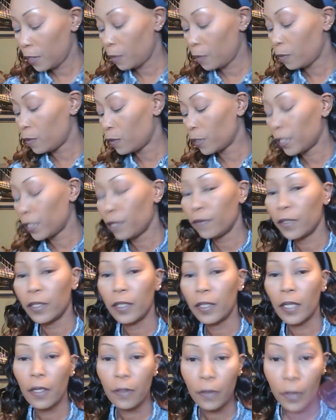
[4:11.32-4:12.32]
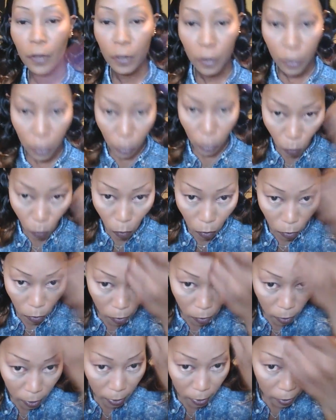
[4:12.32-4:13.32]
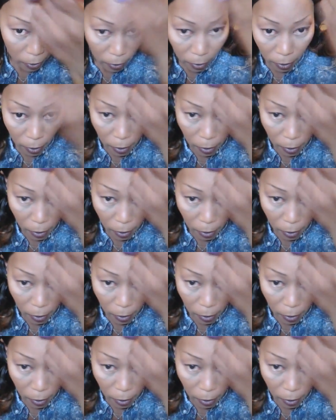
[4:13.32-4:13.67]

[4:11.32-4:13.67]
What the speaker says: Then we'll give it another little swirl and